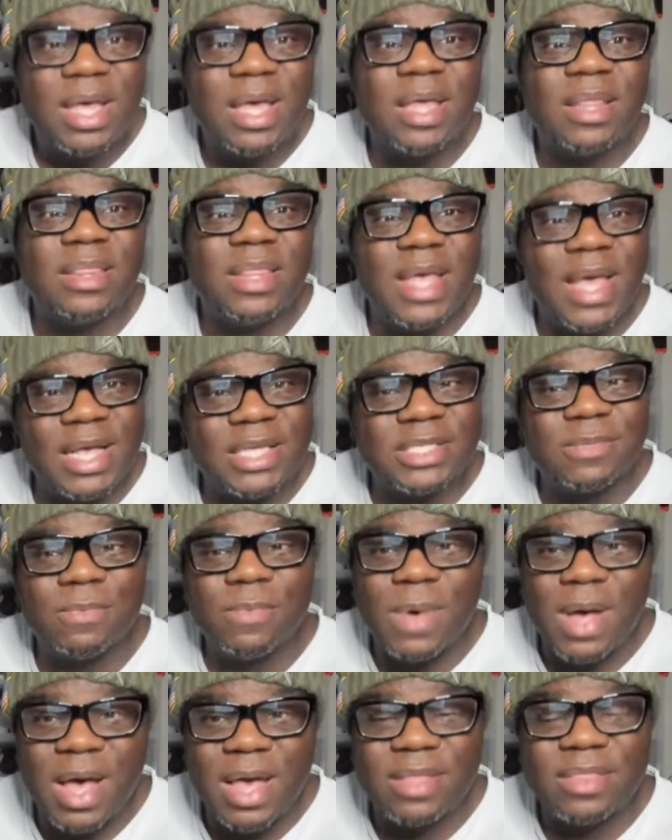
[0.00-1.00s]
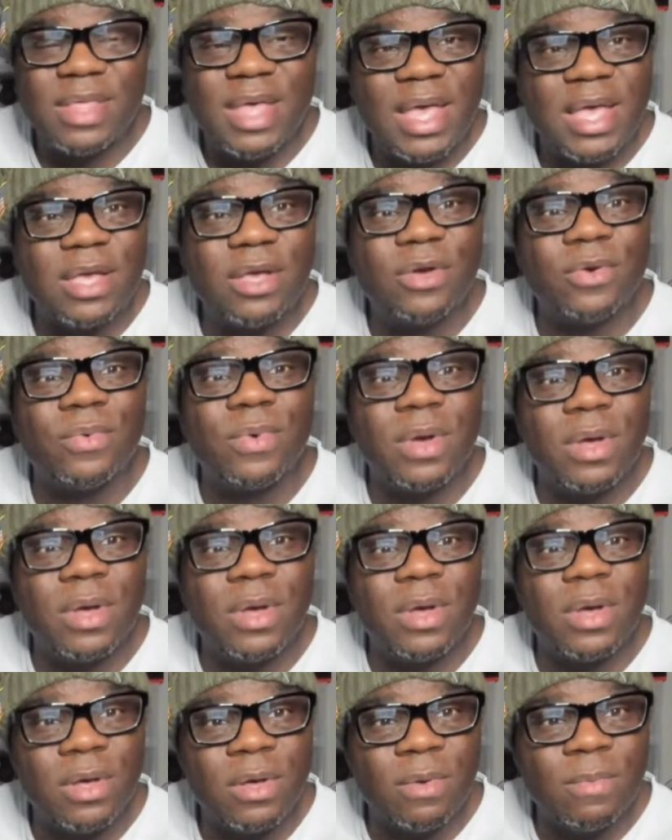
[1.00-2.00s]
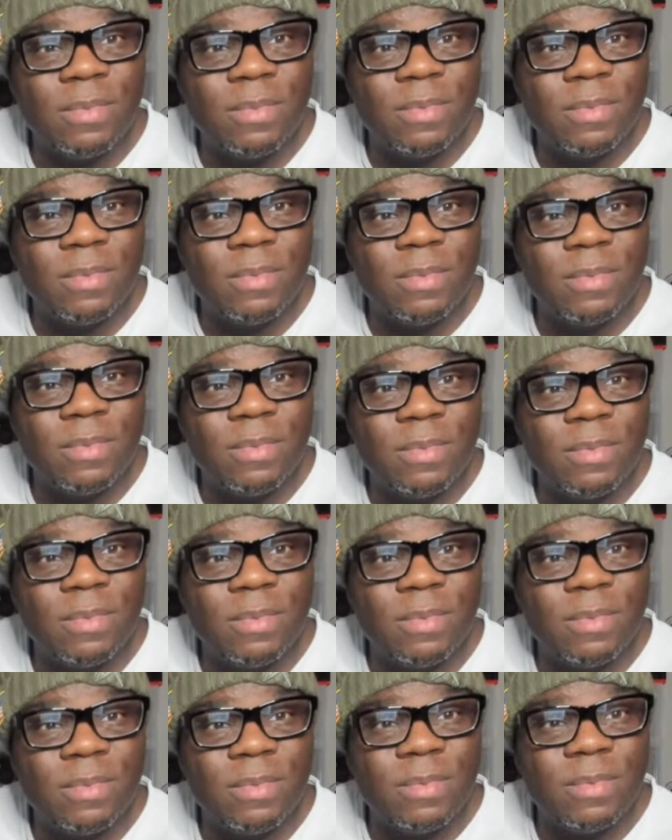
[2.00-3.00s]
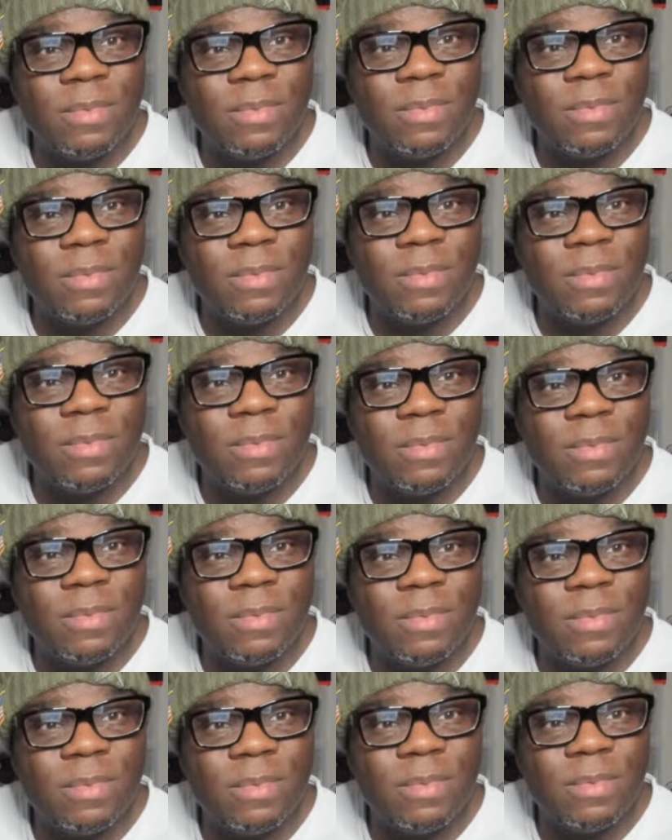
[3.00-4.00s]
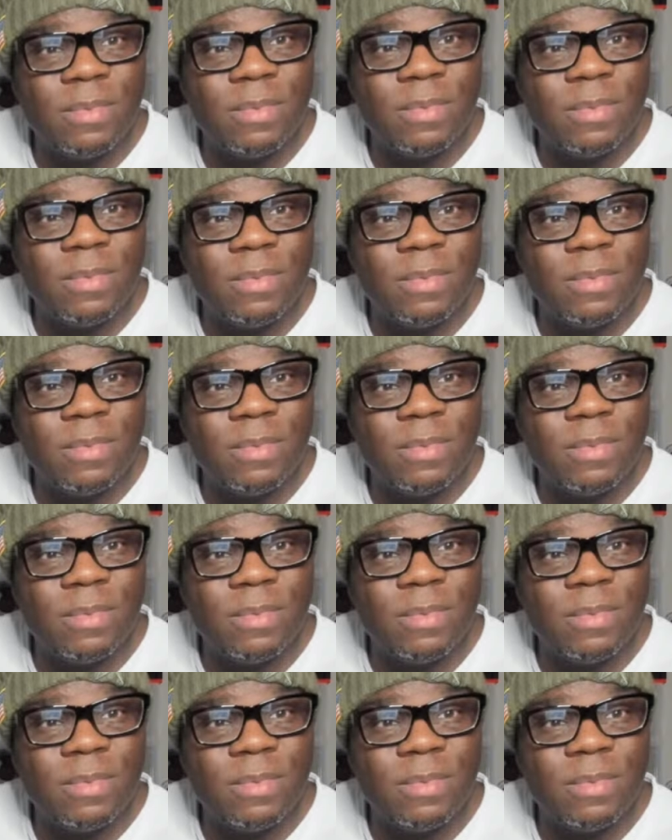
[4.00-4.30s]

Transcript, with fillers: And that's why they grow the consistency that they're doing.